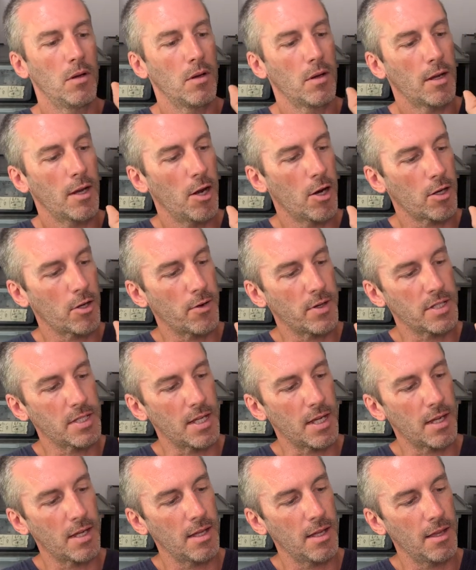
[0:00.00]

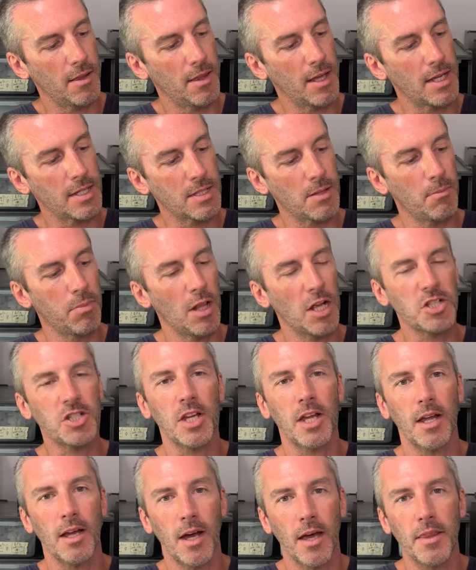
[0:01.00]
characteristic. I think it's the
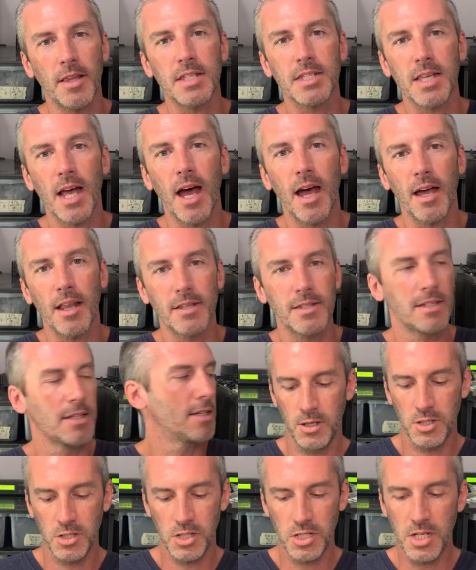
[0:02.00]
blushing on the sides.
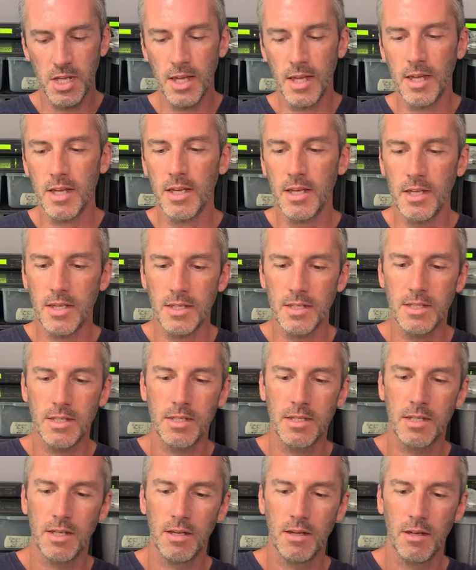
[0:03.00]
She
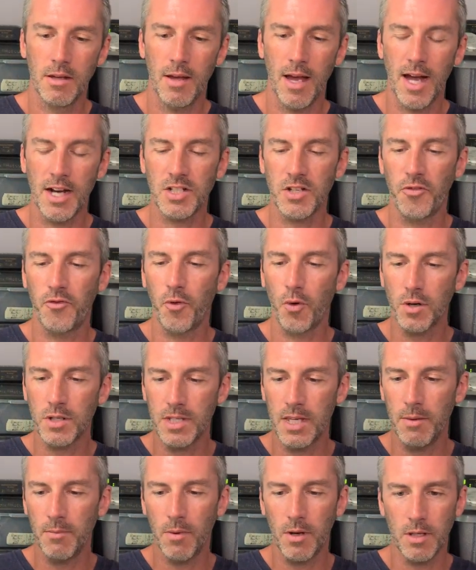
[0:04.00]
is actually
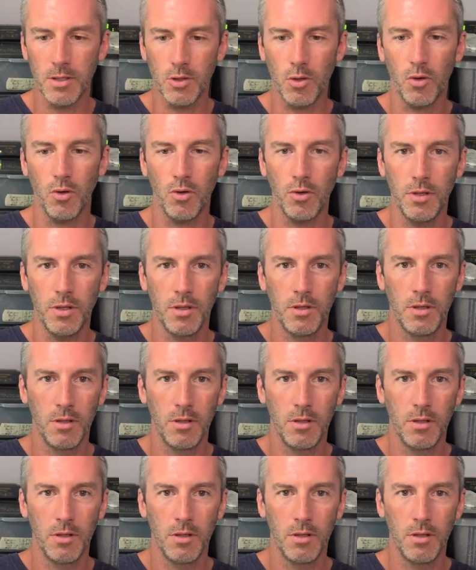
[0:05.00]
14 months old.